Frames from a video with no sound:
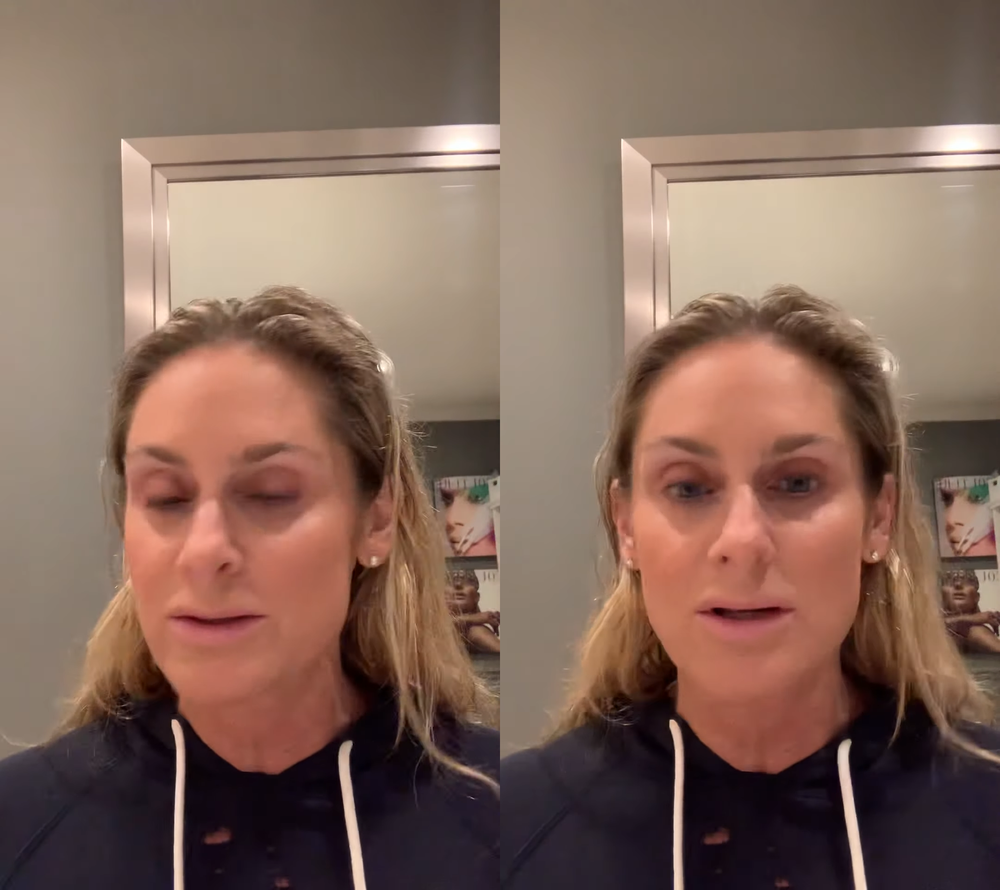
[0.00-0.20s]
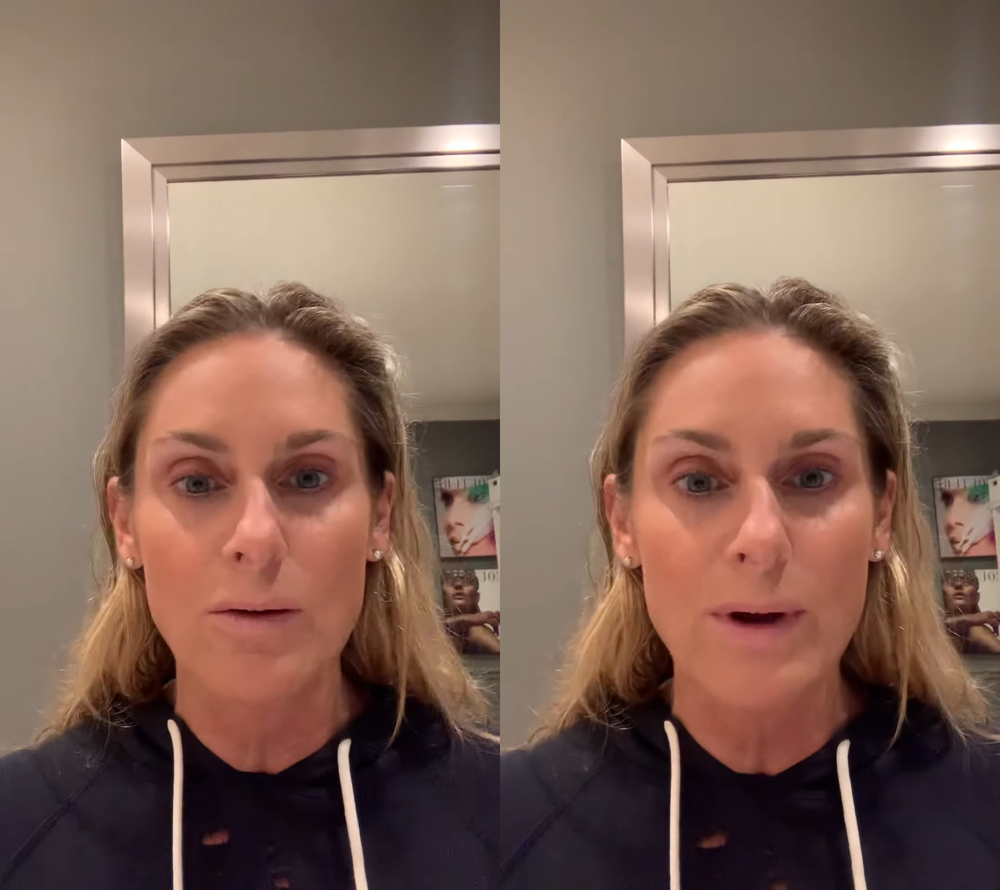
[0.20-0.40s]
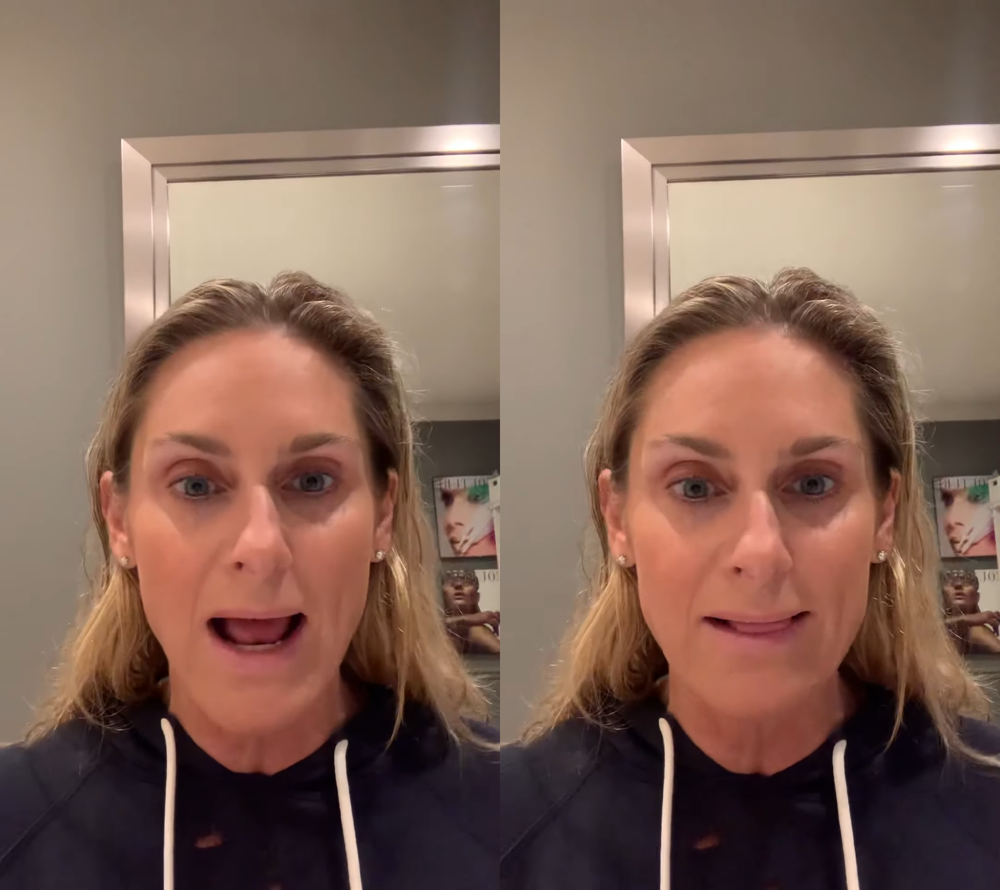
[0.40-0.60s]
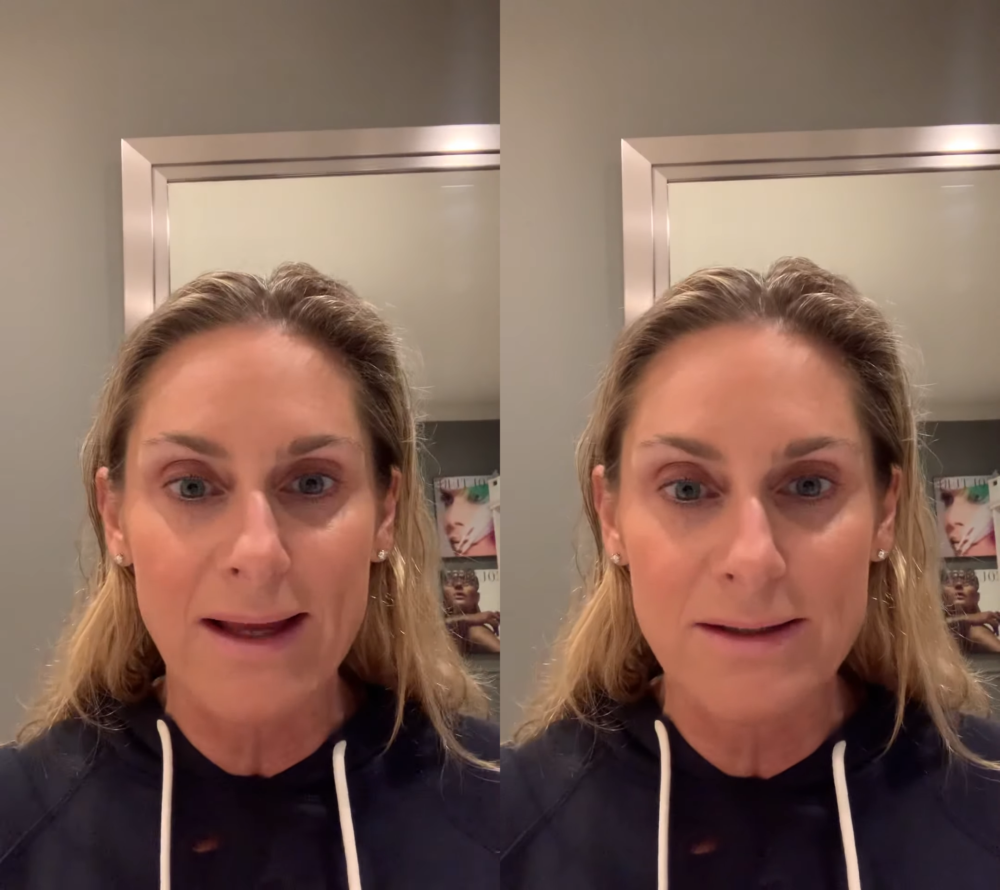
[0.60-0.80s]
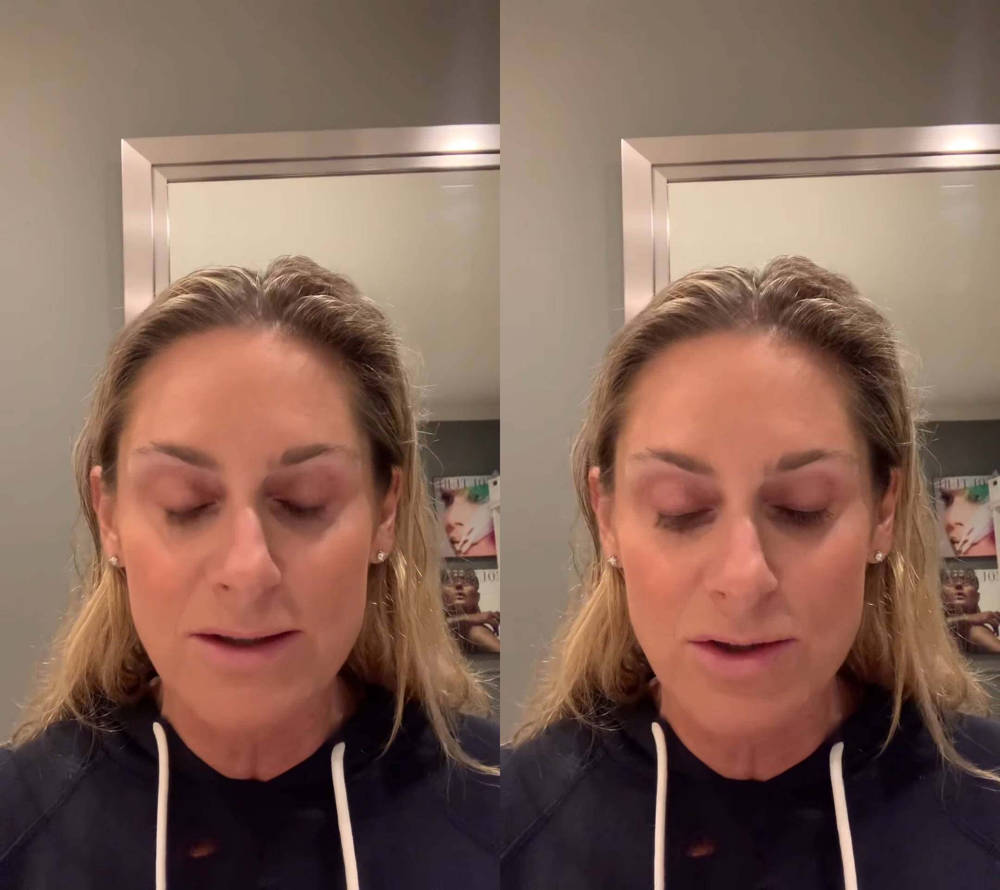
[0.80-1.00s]
So what I
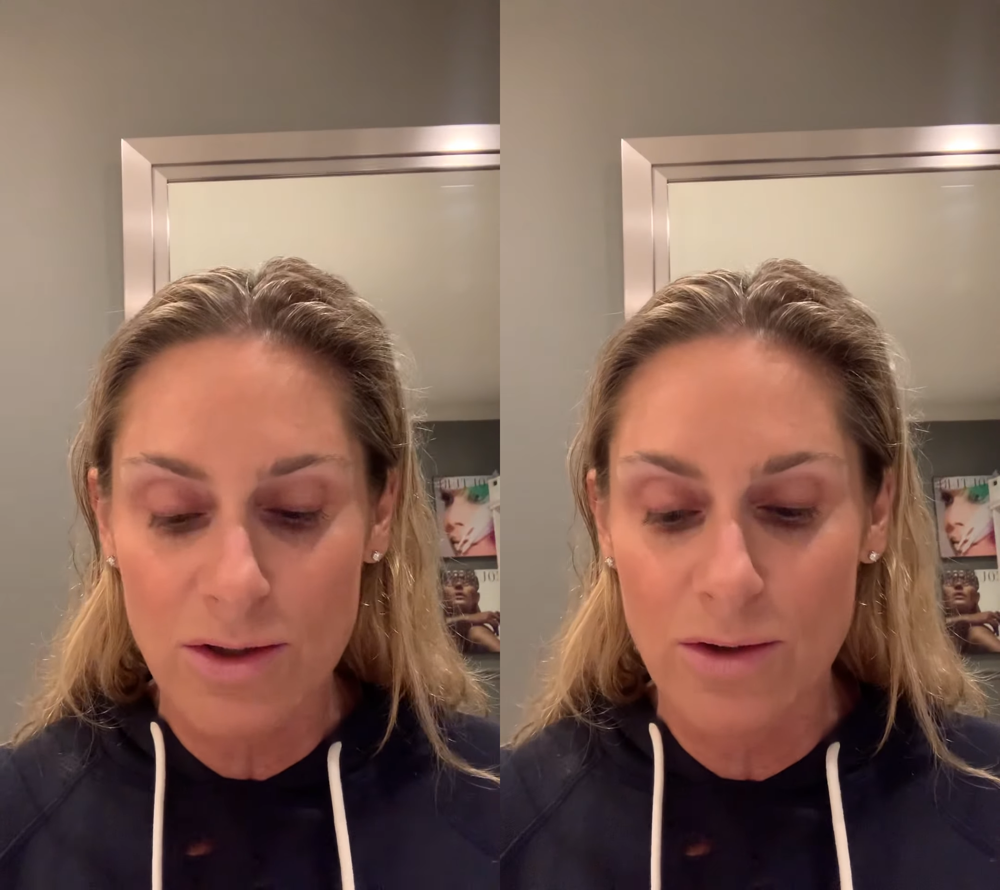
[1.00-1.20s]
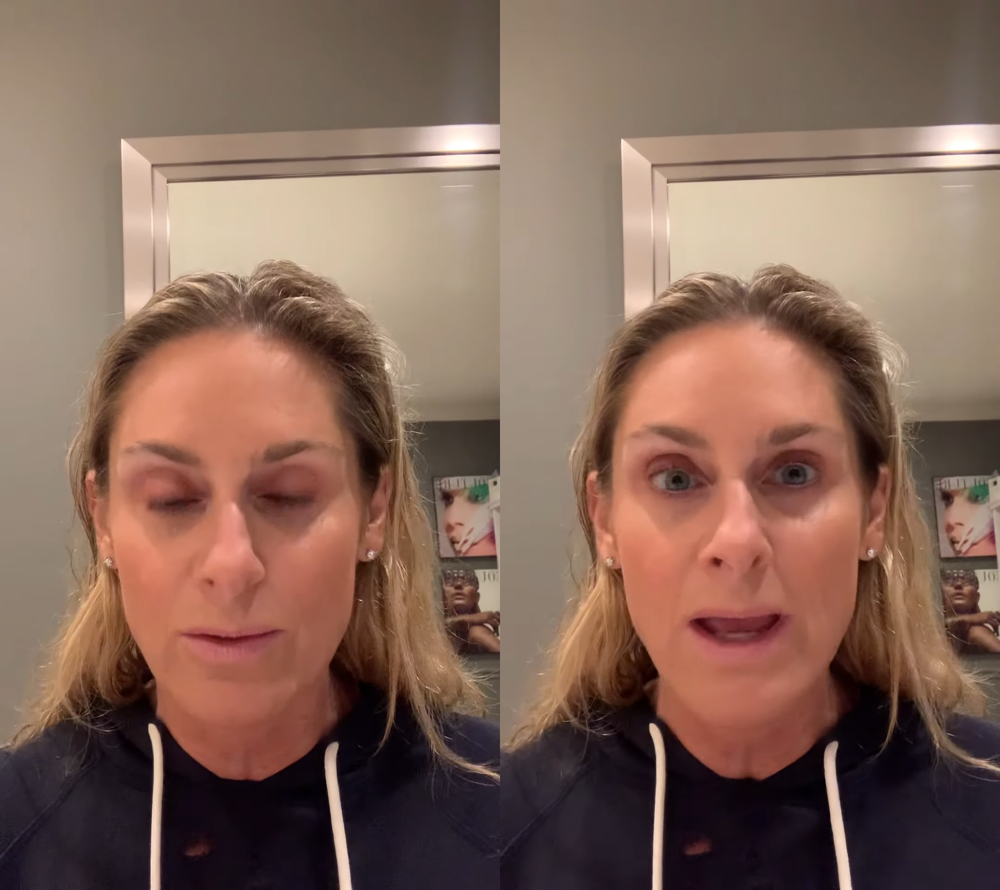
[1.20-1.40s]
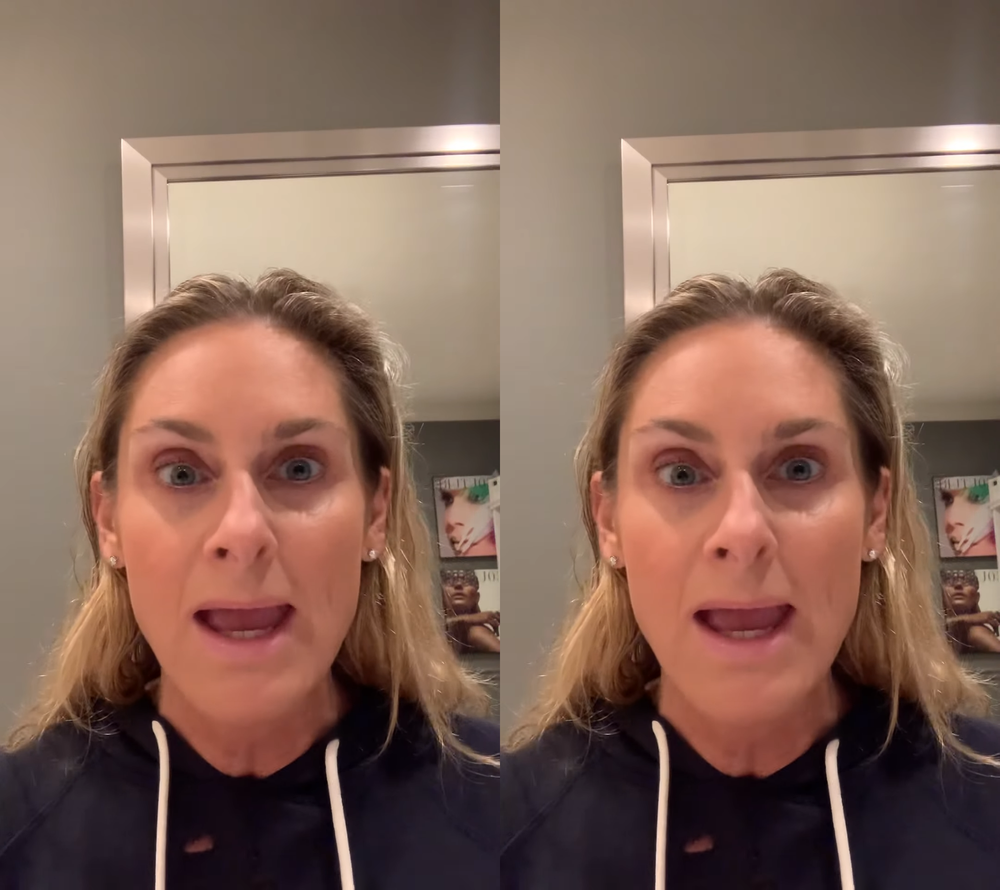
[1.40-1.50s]
like to do